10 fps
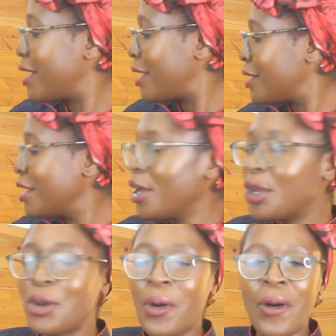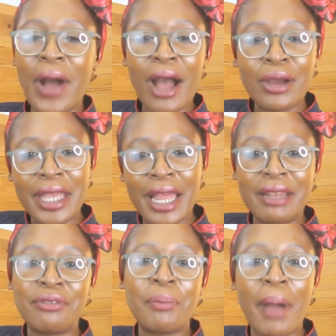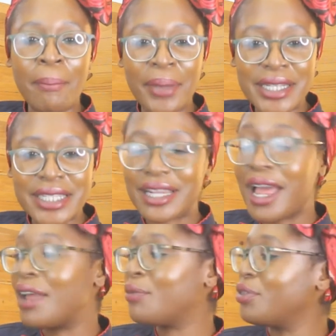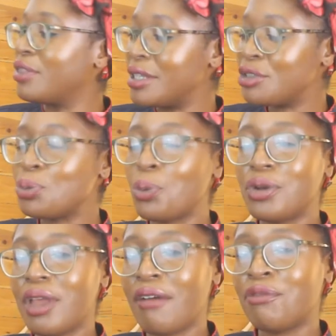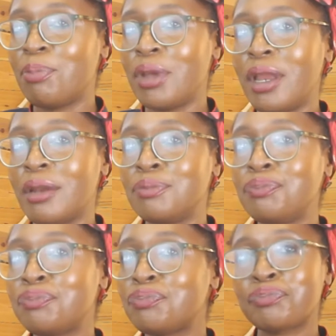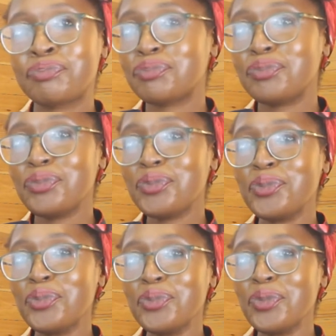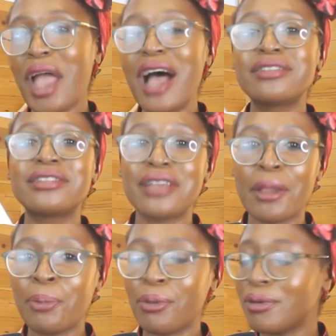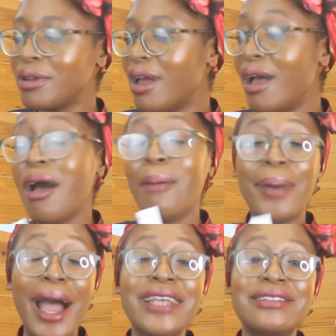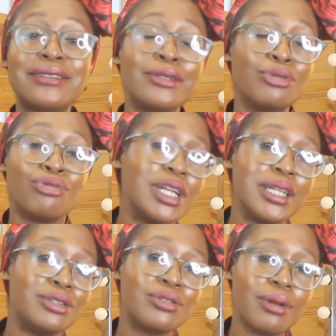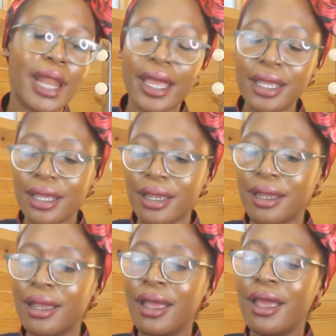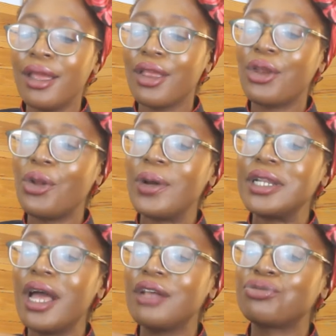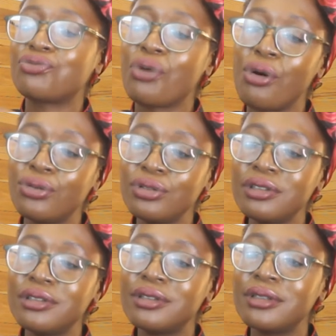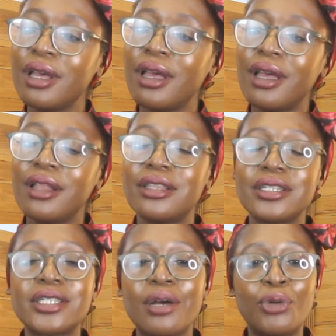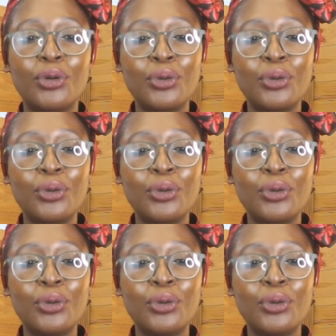and, you know, out here living my best life, this would have been a staple. But I still really do like it. You know, it has rose. There's some